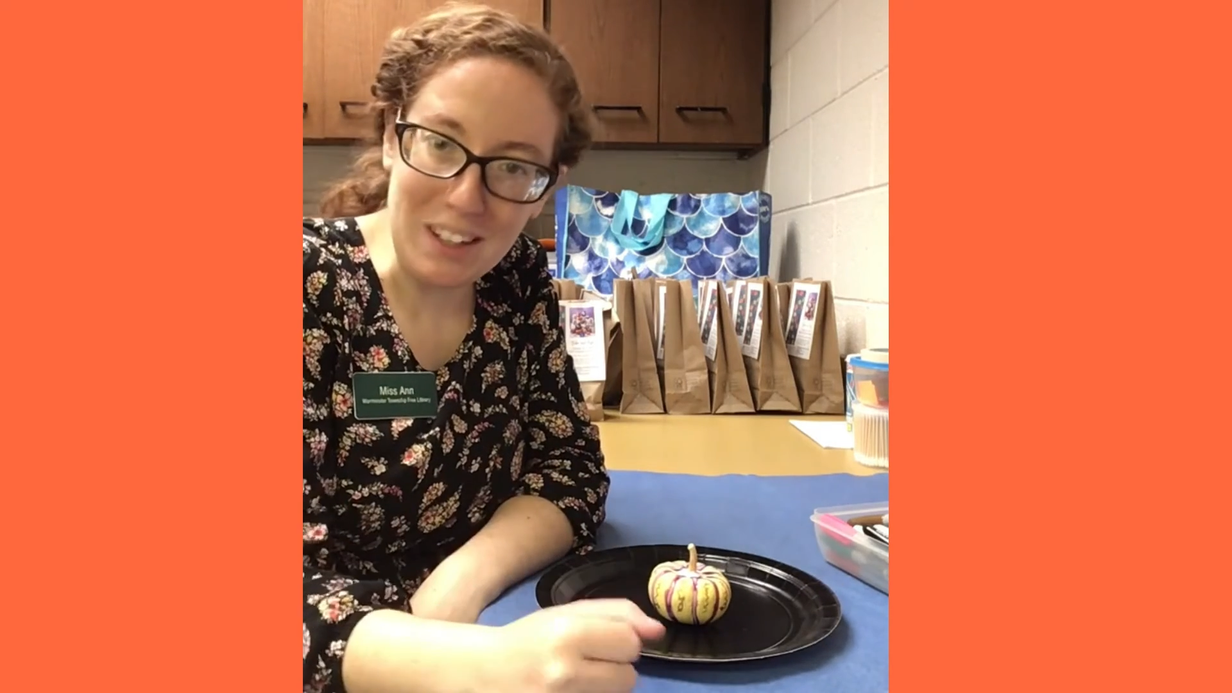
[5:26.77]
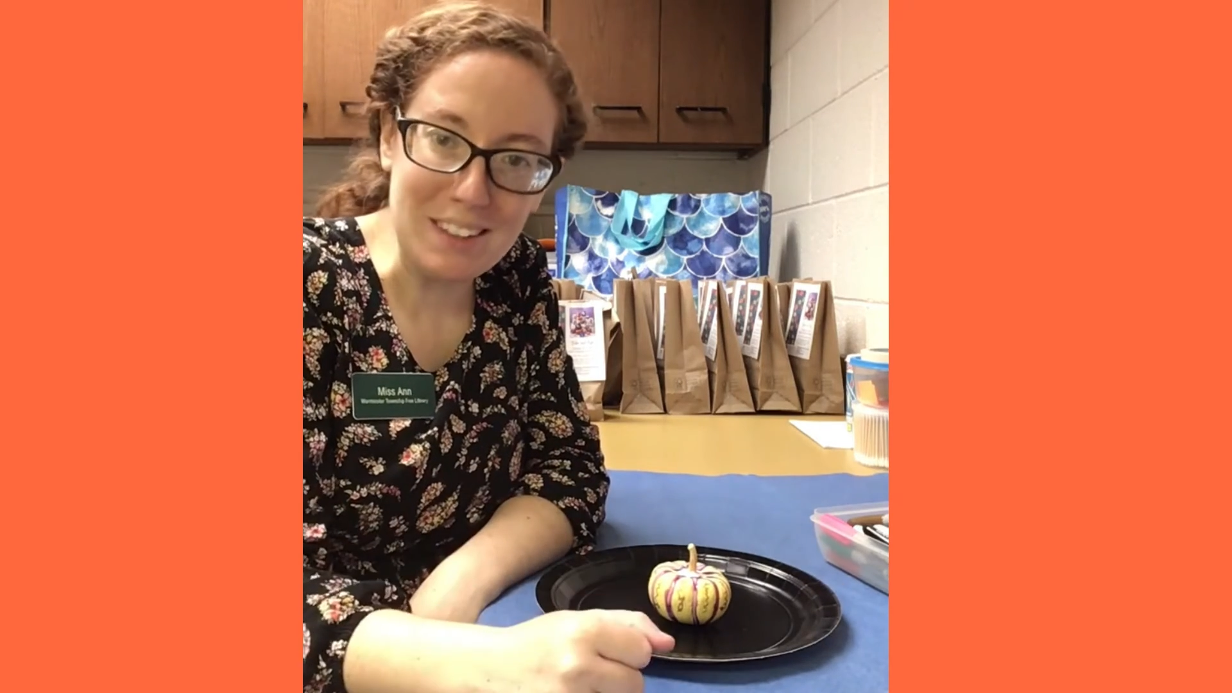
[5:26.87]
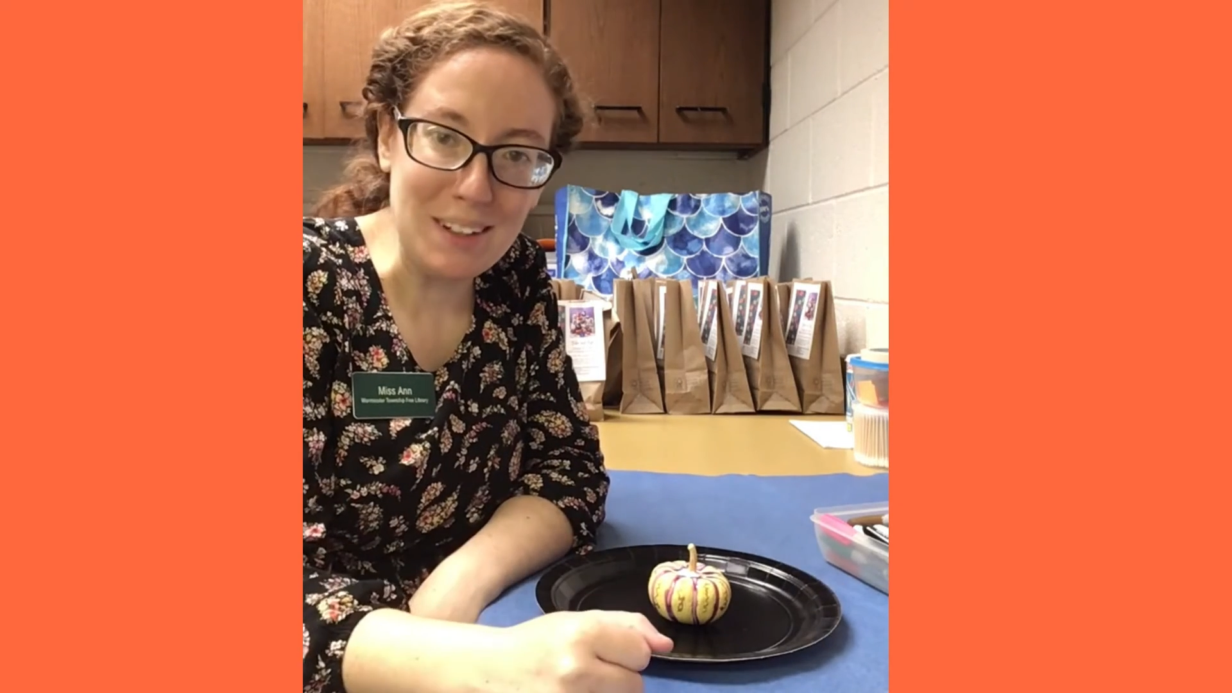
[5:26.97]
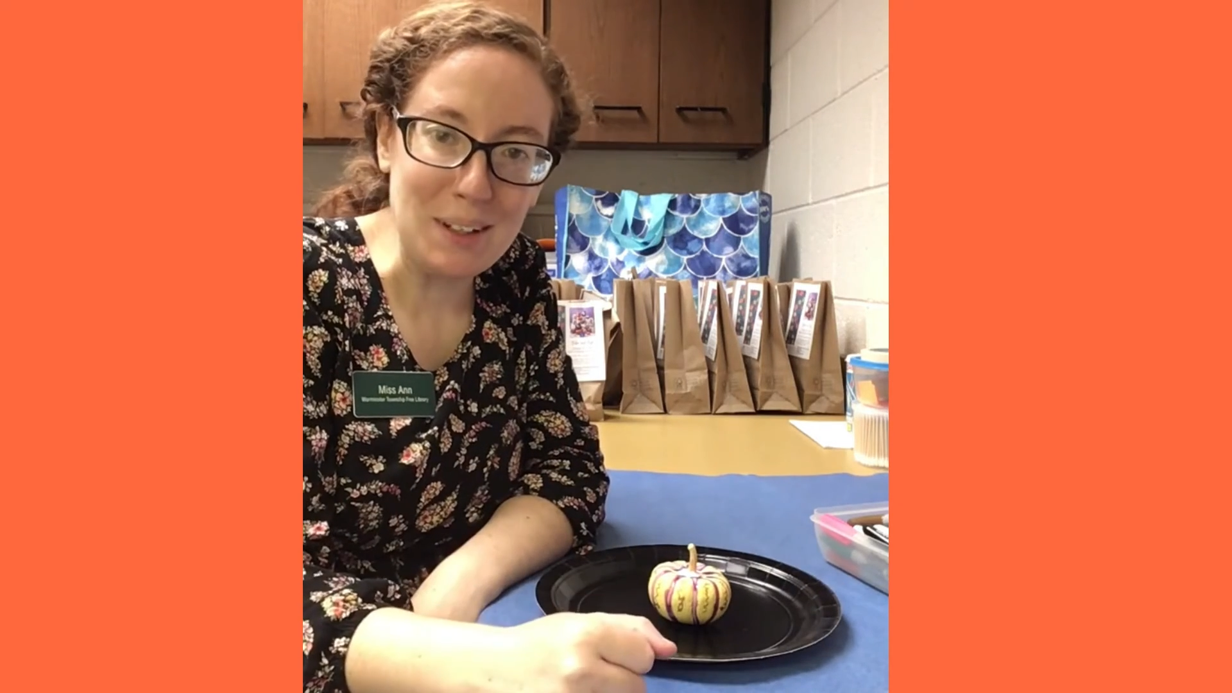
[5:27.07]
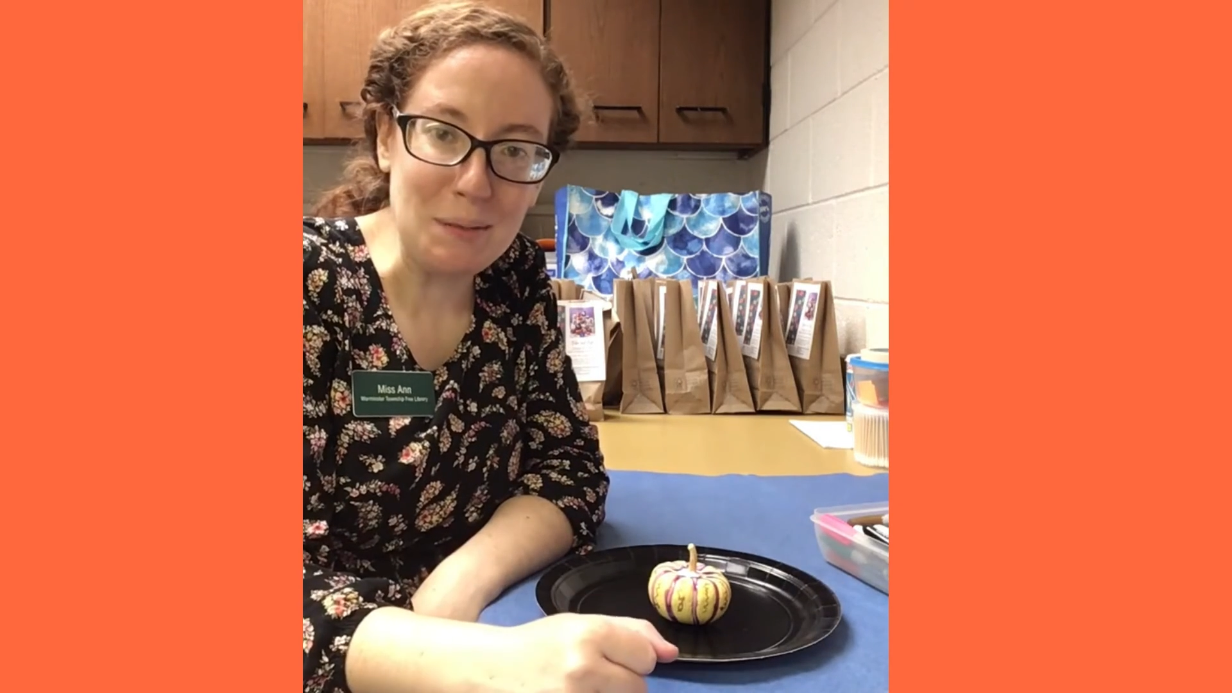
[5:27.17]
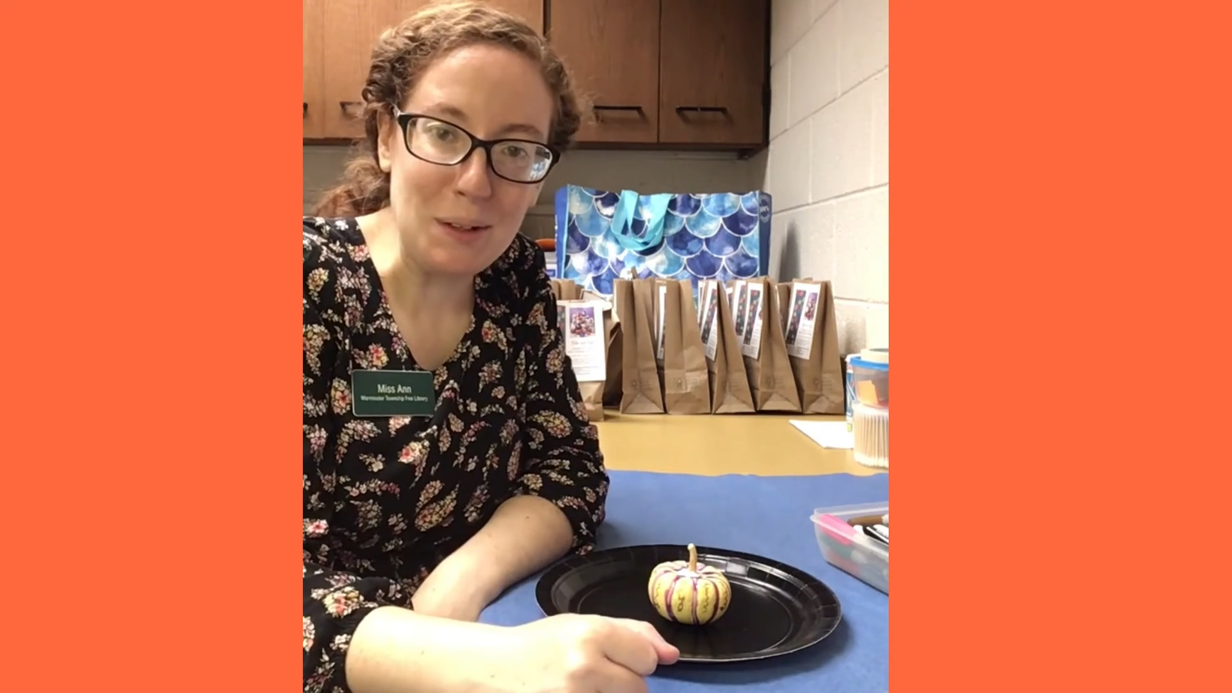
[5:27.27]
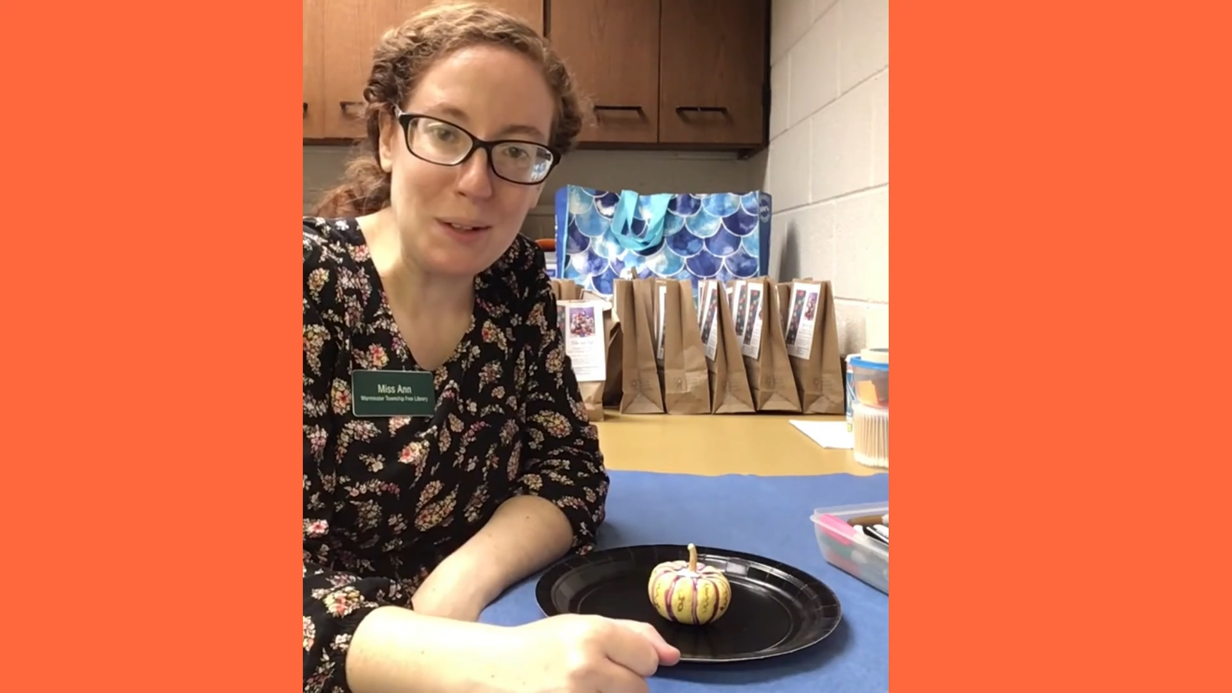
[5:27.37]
see what